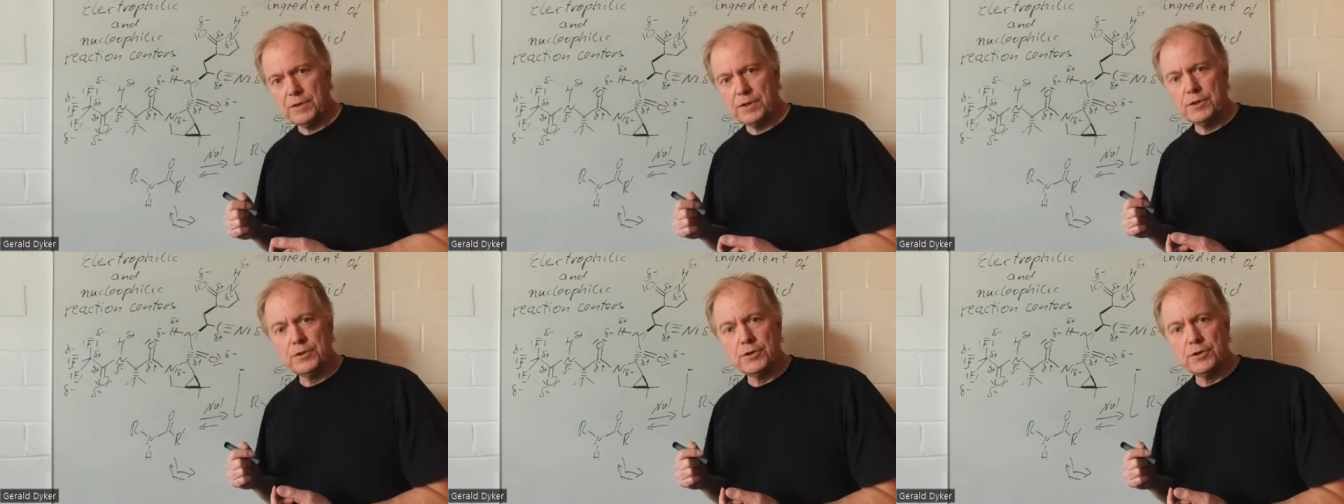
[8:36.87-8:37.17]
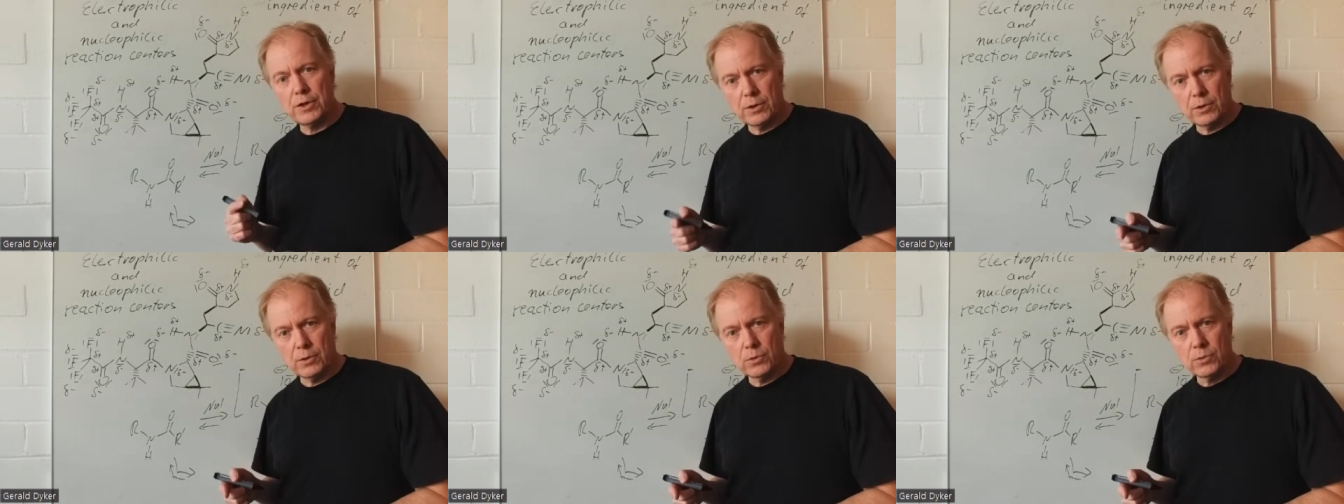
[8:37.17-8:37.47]
we
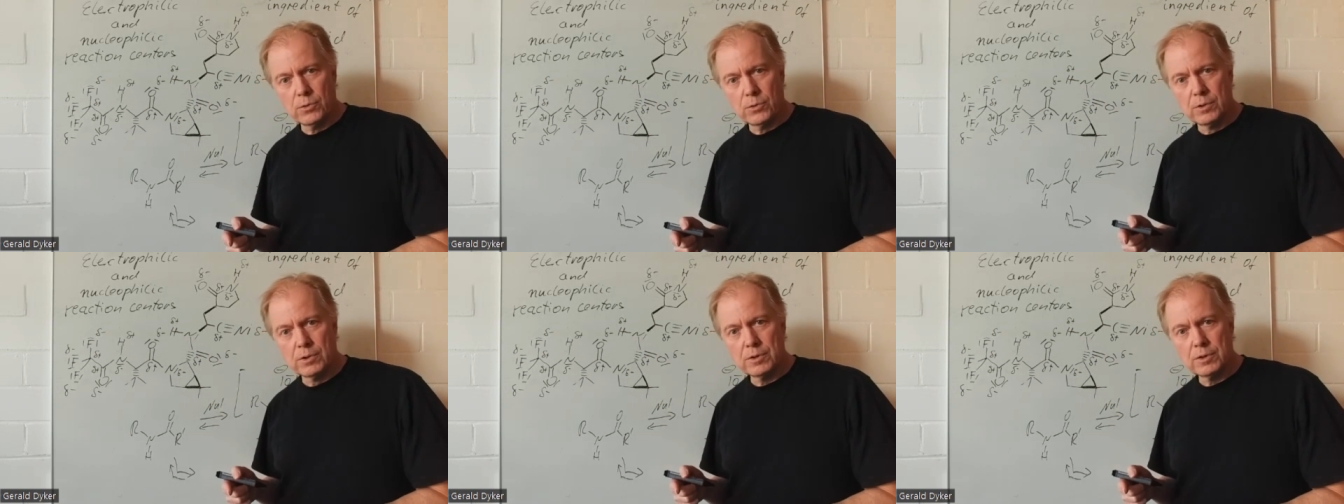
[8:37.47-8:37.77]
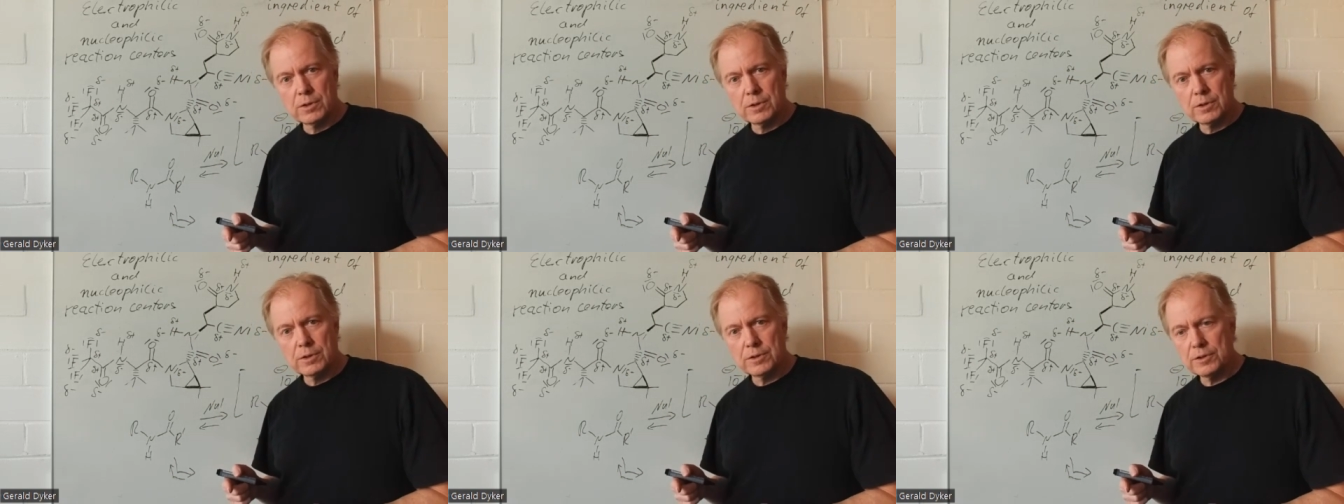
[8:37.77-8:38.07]
know
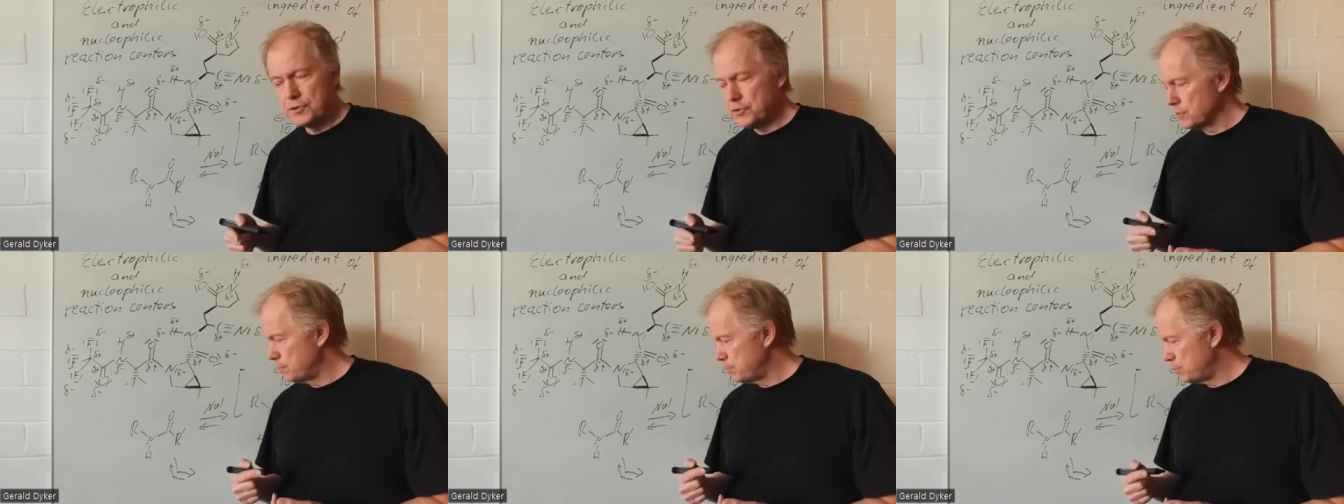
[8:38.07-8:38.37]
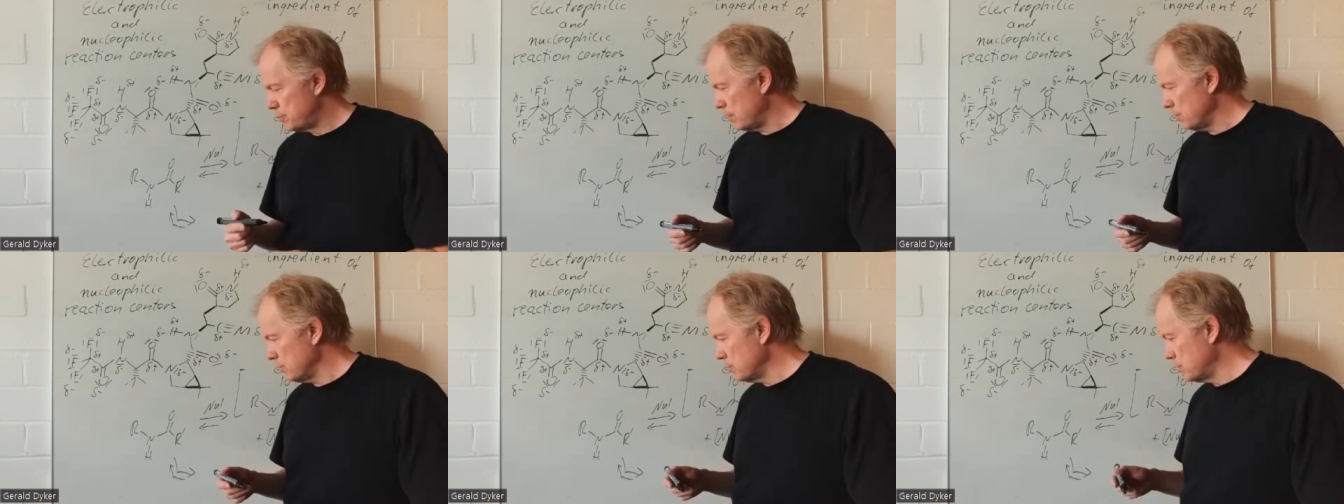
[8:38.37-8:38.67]
is the
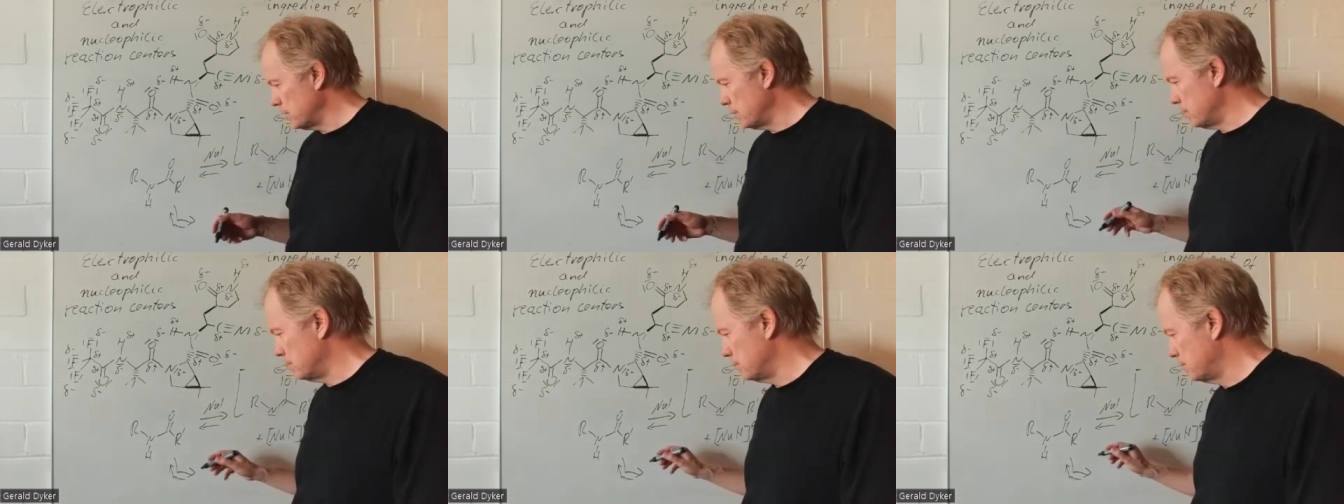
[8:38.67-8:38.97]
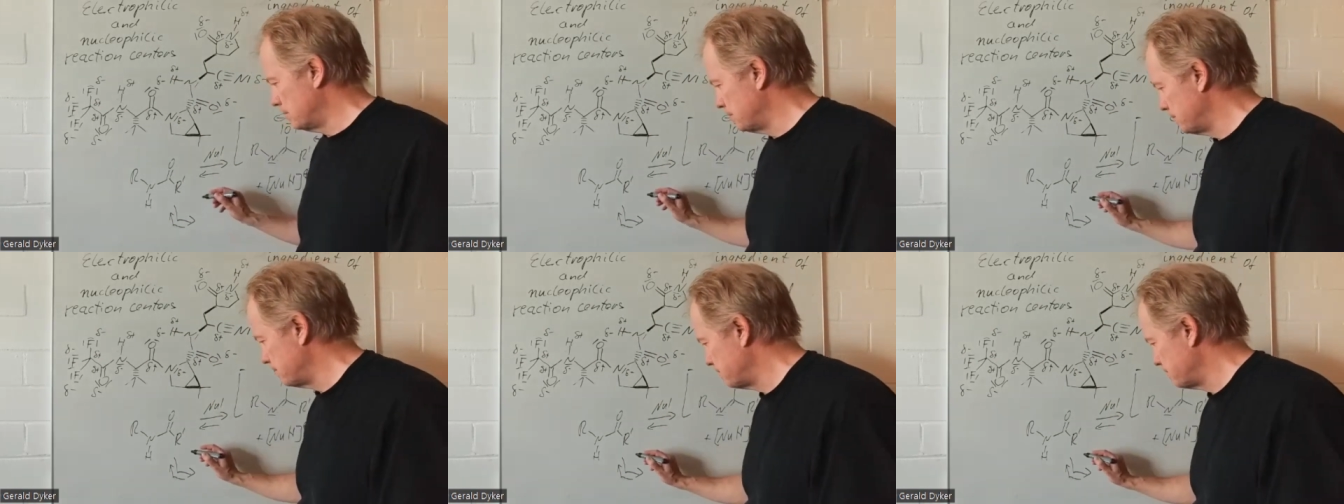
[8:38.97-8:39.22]
proton.